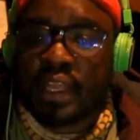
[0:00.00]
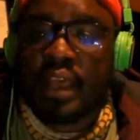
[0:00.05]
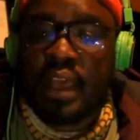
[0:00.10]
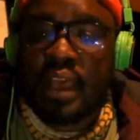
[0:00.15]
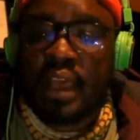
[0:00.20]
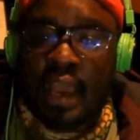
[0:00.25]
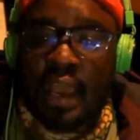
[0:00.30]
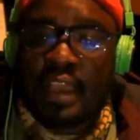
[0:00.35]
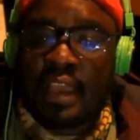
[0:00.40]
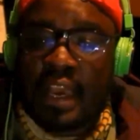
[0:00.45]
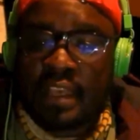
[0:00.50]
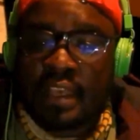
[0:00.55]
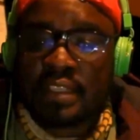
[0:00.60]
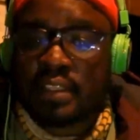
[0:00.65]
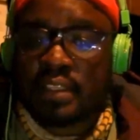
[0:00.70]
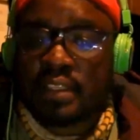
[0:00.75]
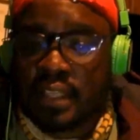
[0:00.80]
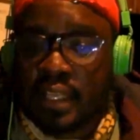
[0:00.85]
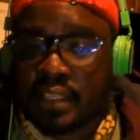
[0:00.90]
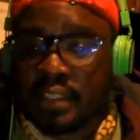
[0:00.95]
I
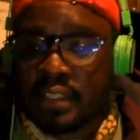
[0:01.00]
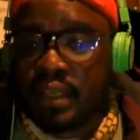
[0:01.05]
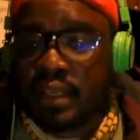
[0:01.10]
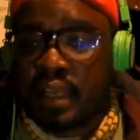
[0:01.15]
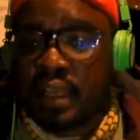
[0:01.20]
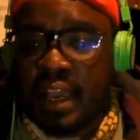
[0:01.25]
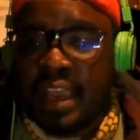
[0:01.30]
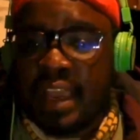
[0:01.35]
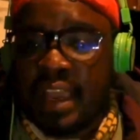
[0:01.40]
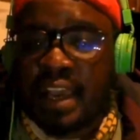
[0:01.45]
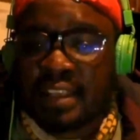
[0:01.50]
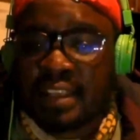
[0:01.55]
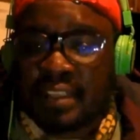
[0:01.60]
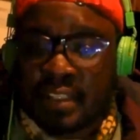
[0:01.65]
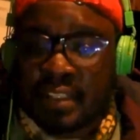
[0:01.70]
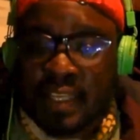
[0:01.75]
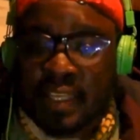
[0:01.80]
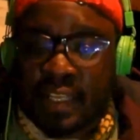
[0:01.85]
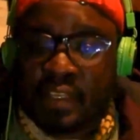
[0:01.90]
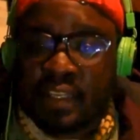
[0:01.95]

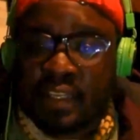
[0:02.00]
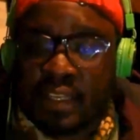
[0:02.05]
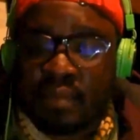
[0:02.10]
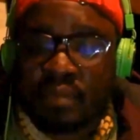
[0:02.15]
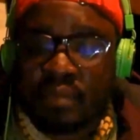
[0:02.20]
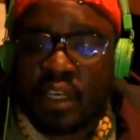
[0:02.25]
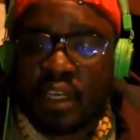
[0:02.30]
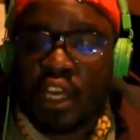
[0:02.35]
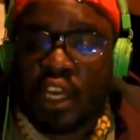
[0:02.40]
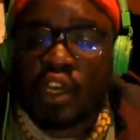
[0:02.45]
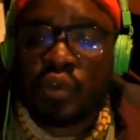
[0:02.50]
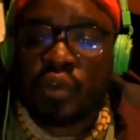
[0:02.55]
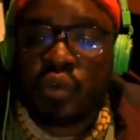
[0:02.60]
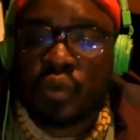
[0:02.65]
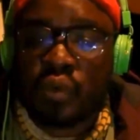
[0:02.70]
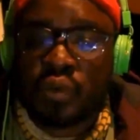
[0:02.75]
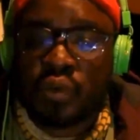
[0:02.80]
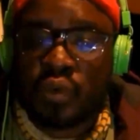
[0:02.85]
assisted him to